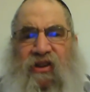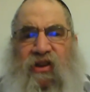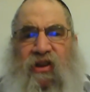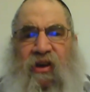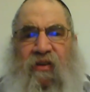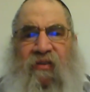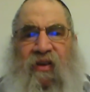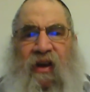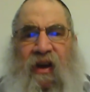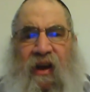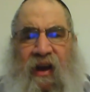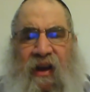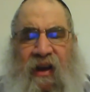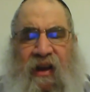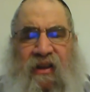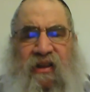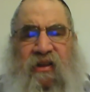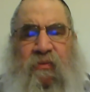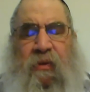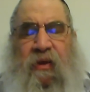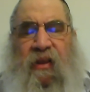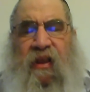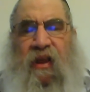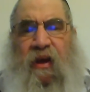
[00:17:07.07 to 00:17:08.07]
It has to
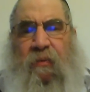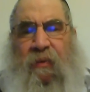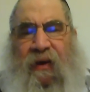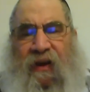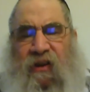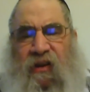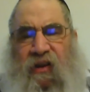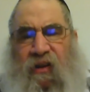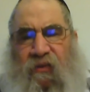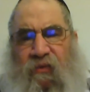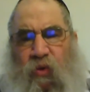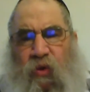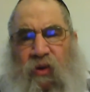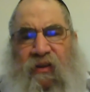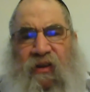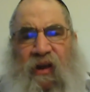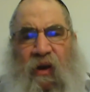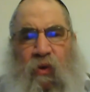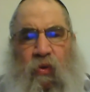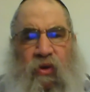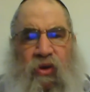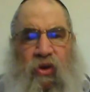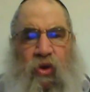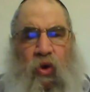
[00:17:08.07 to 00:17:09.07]
be the amount of wood that
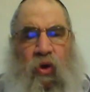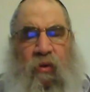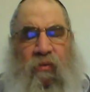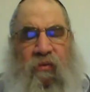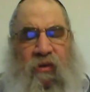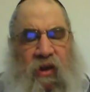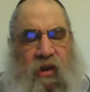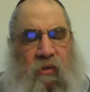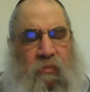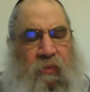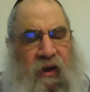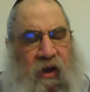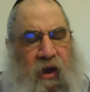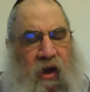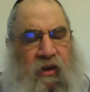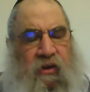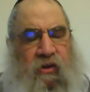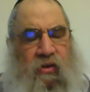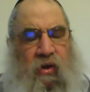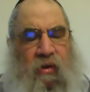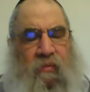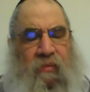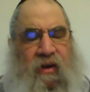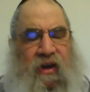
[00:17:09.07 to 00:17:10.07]
would normally be
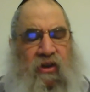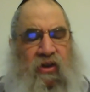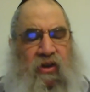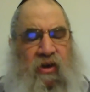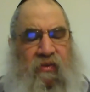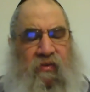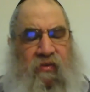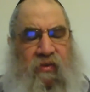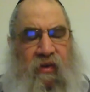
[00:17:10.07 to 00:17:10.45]
under a mashkev.